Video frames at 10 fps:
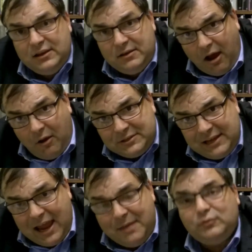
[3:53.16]
I was
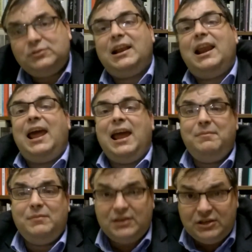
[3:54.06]
able to claim
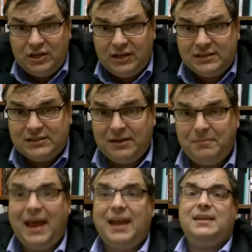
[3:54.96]
the GST
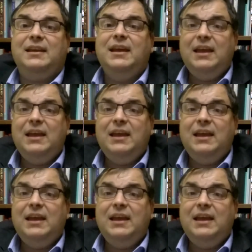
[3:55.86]
back.